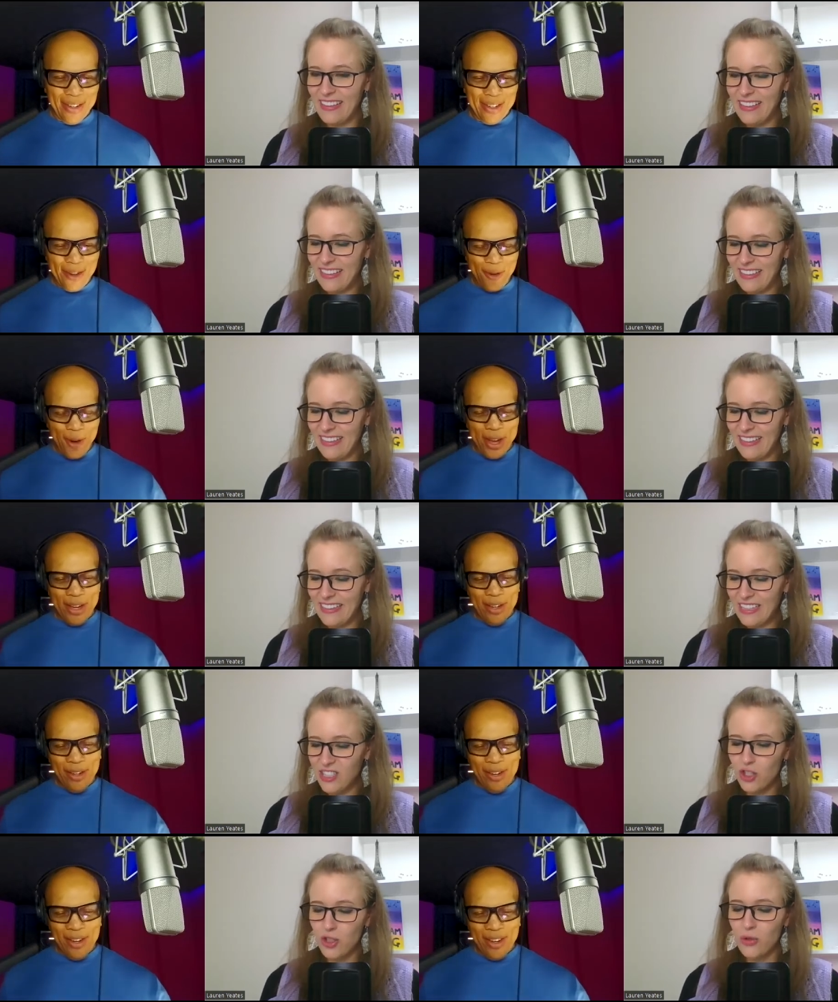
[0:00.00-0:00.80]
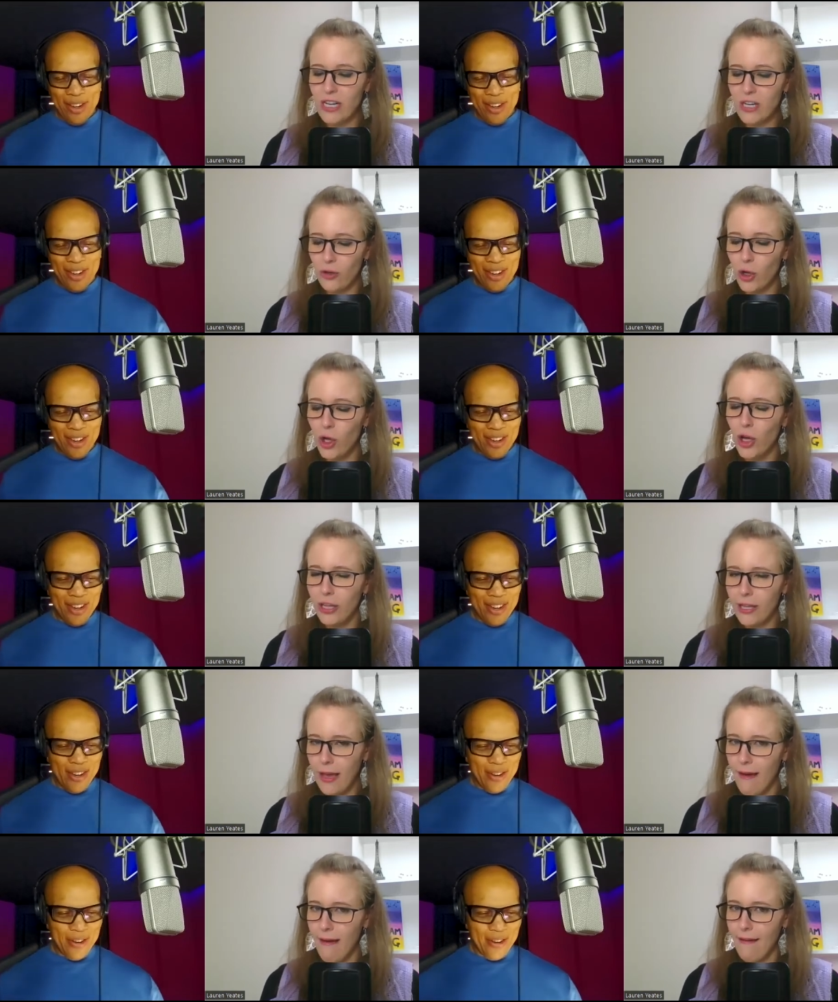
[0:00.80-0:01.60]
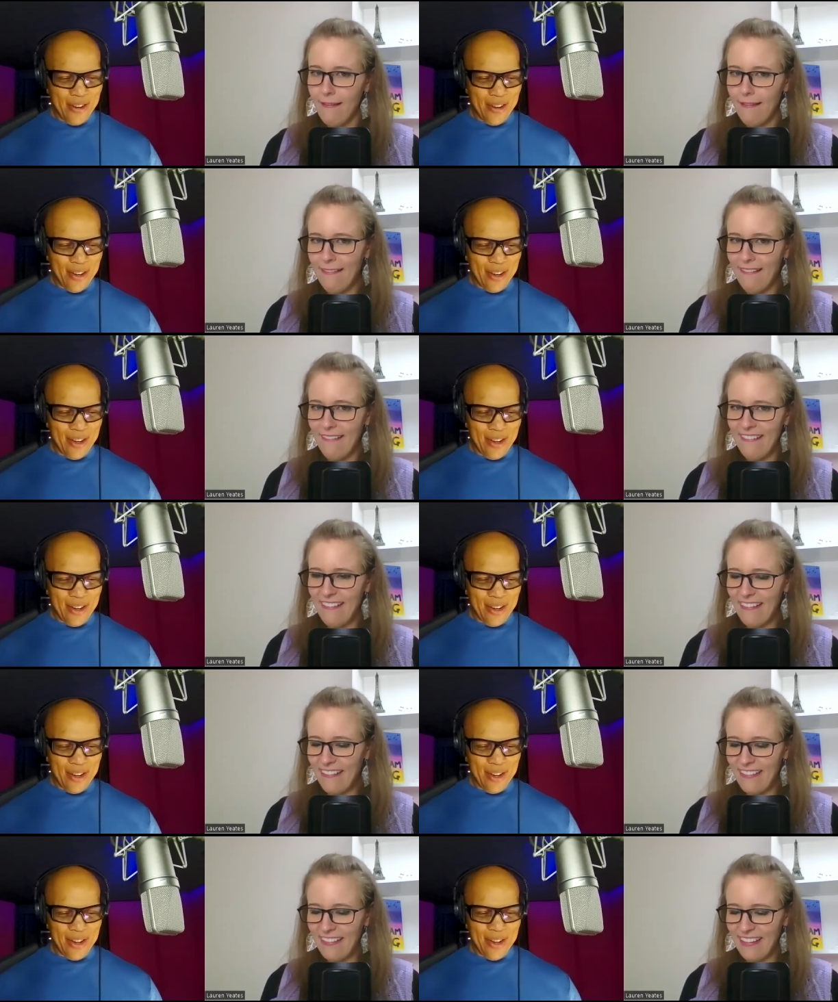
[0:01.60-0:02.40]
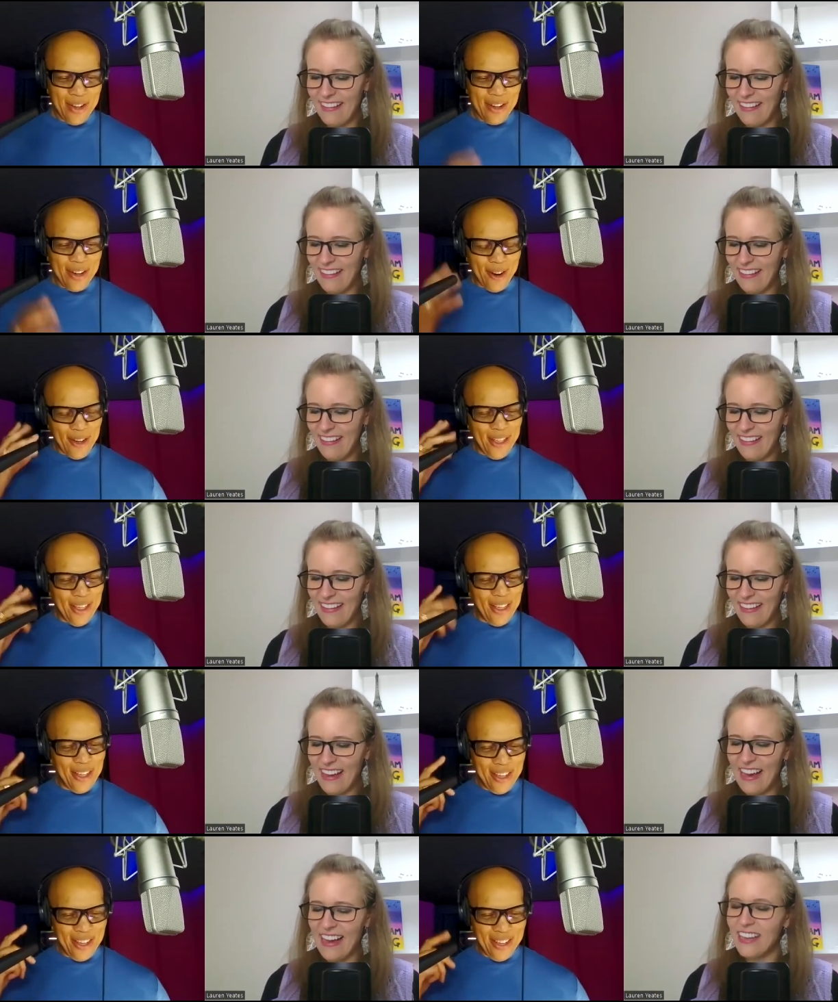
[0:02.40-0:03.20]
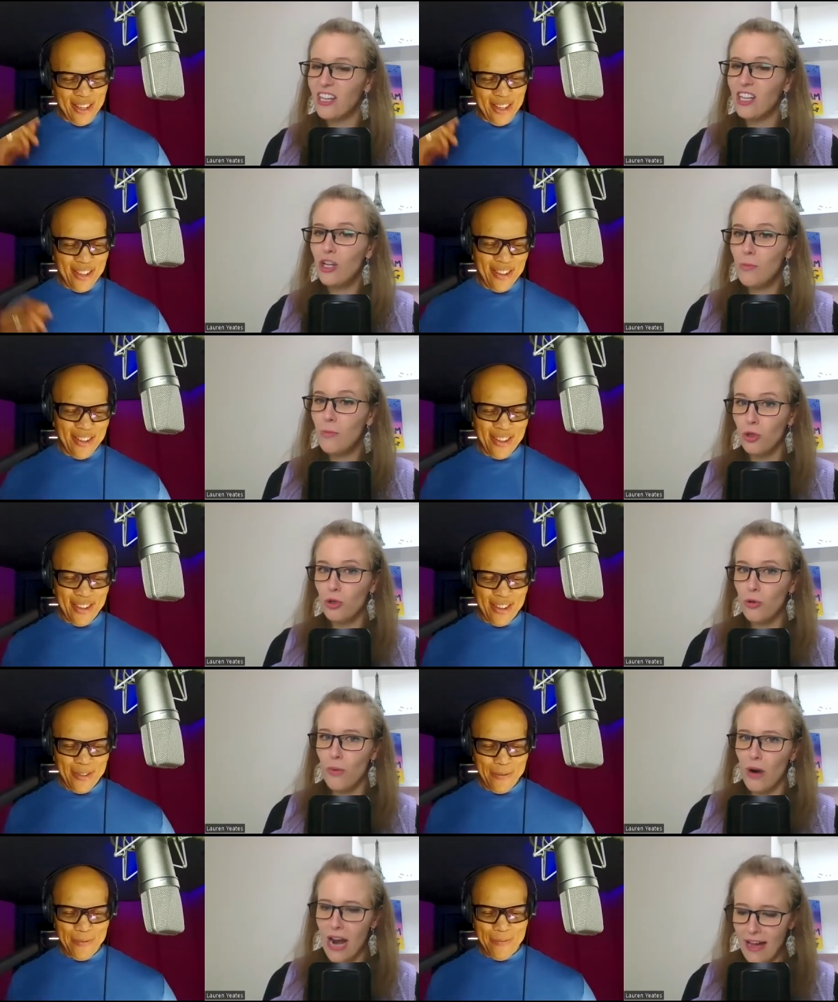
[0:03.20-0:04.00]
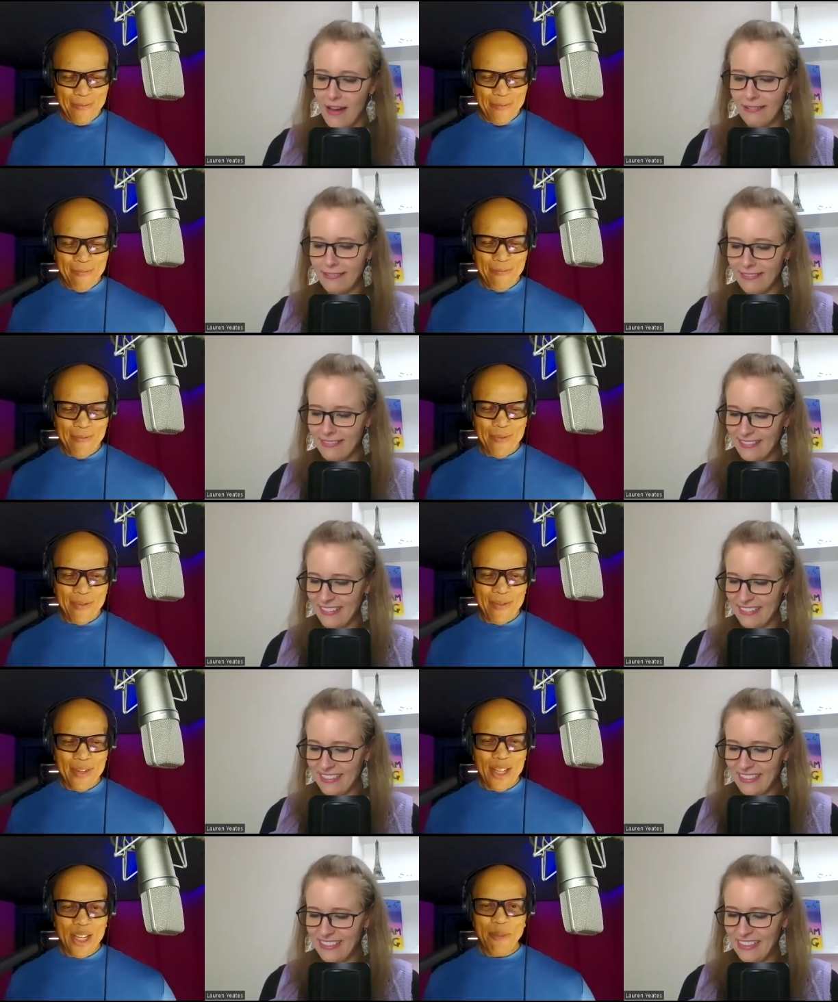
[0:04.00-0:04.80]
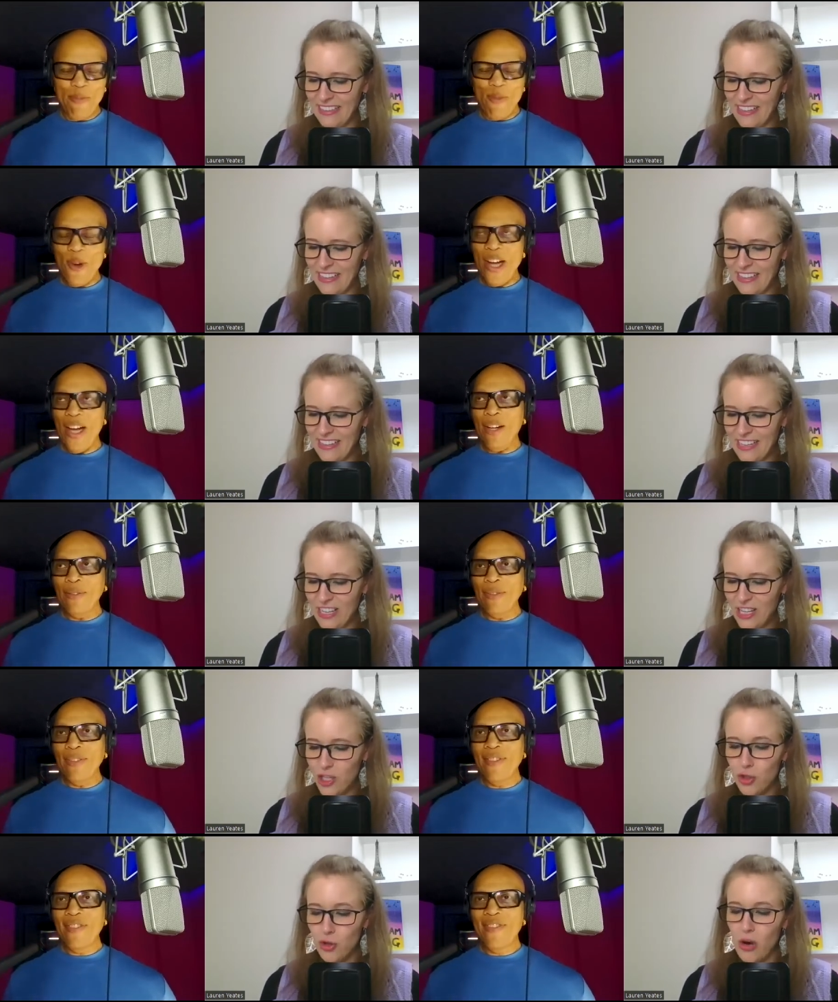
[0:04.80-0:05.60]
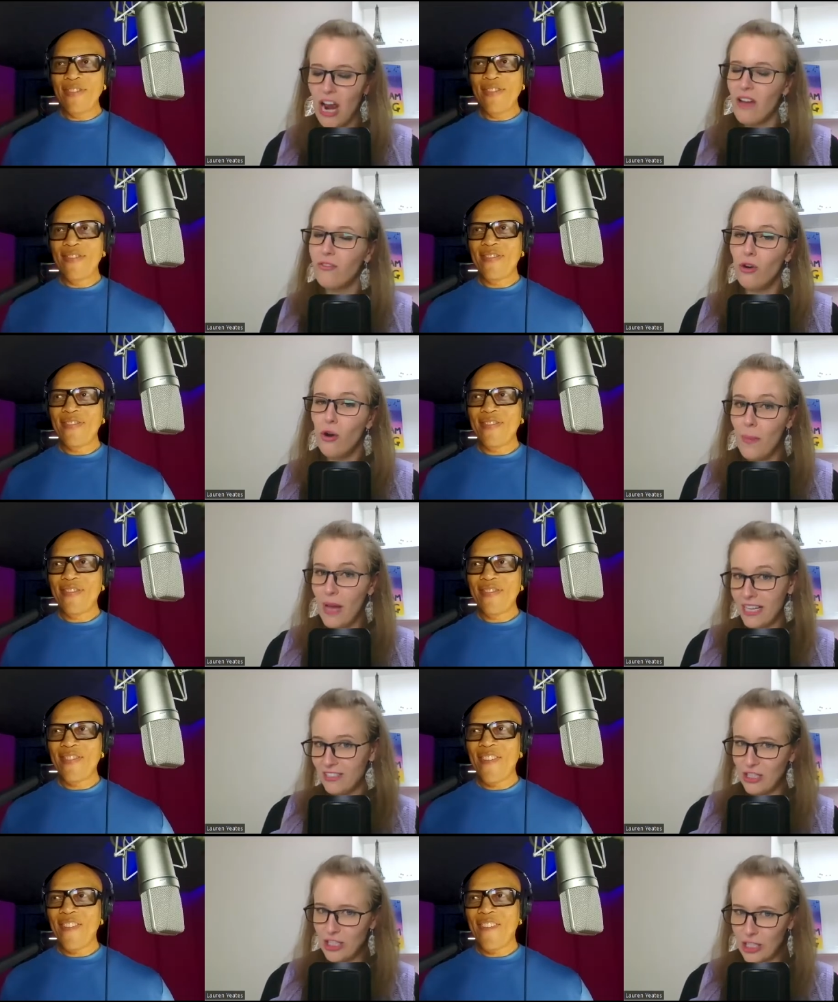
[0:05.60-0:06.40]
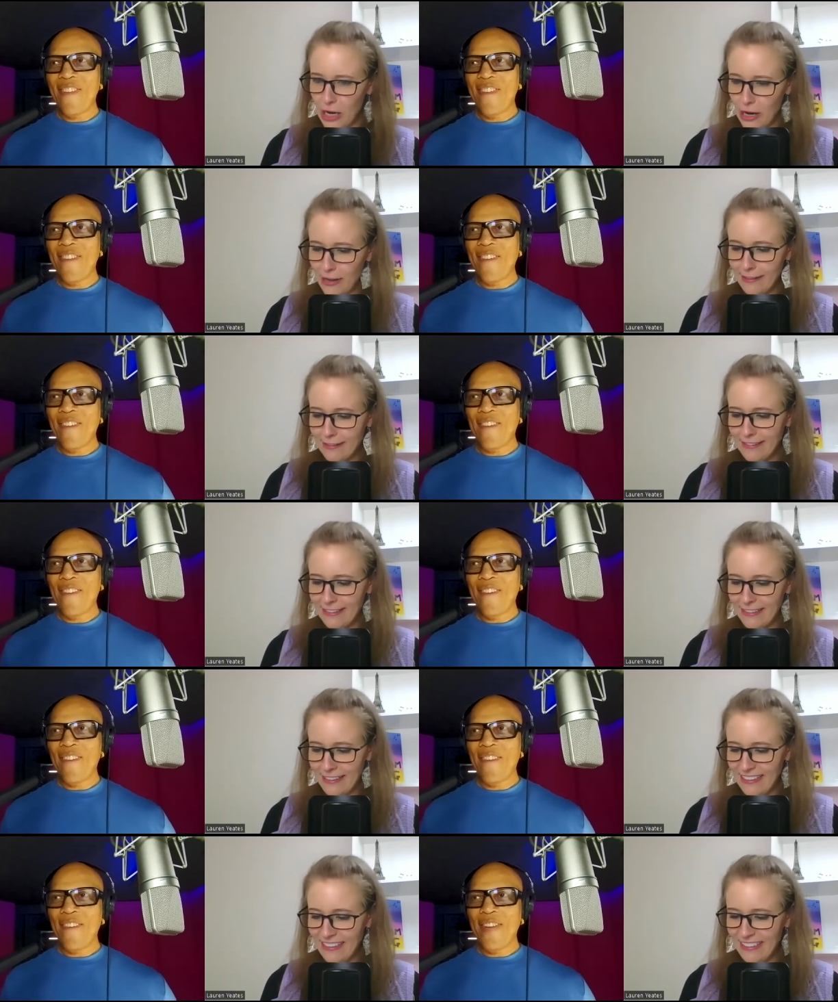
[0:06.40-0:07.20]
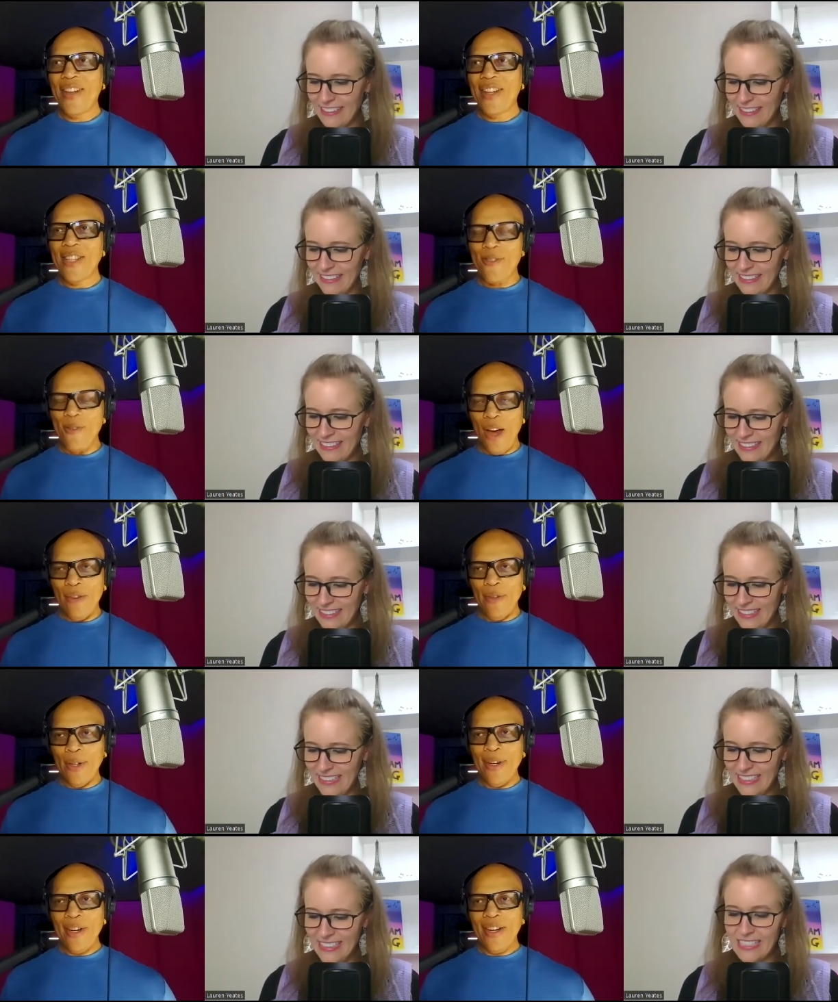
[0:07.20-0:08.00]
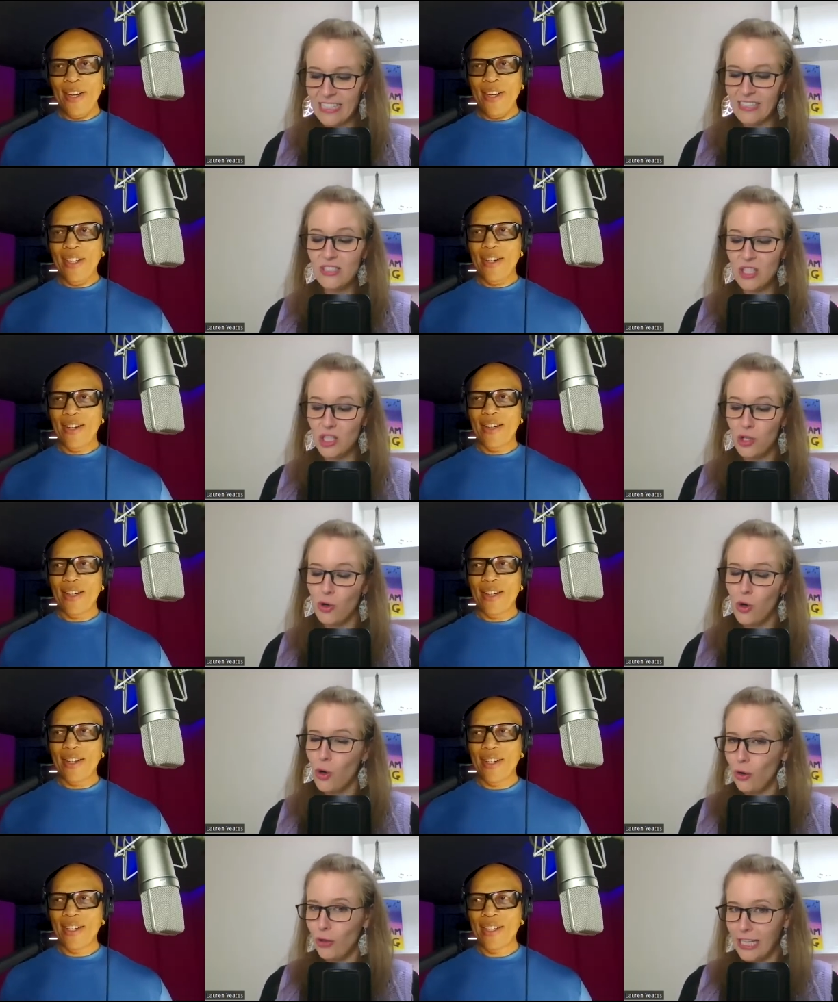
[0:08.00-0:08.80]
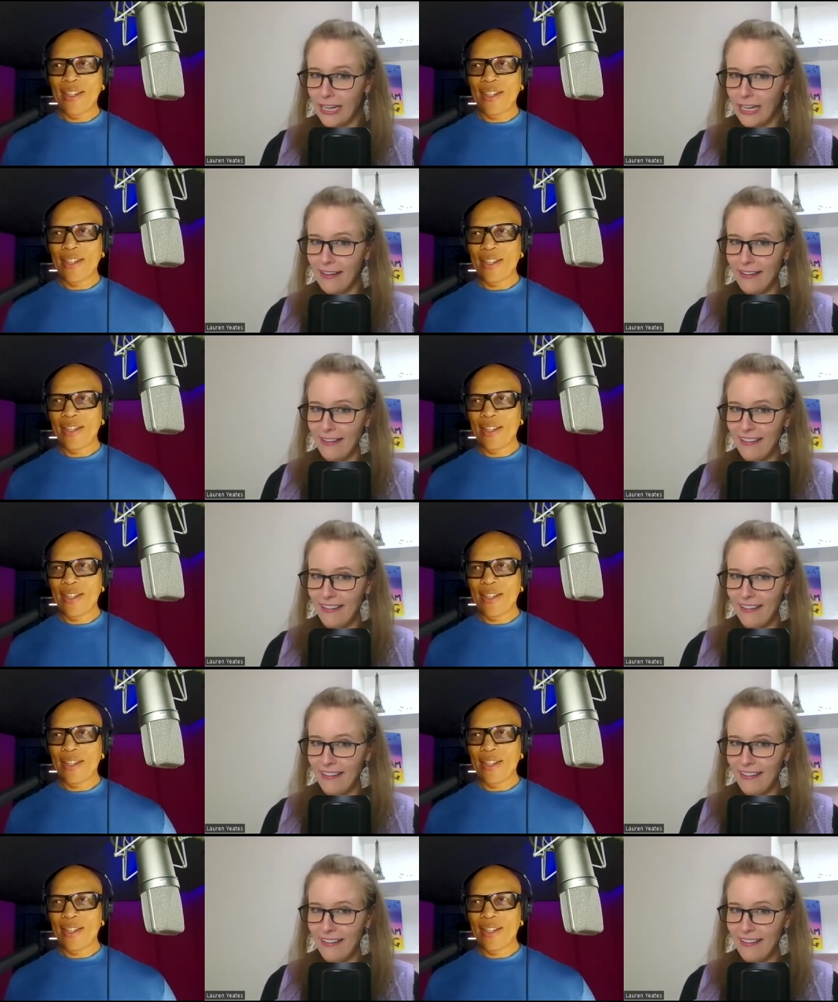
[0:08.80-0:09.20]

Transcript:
Speaker 1: Train. Straight or curly hair? Curly. Eye color blue or brown? Brown. Driver or passenger? driver. Texting or calling?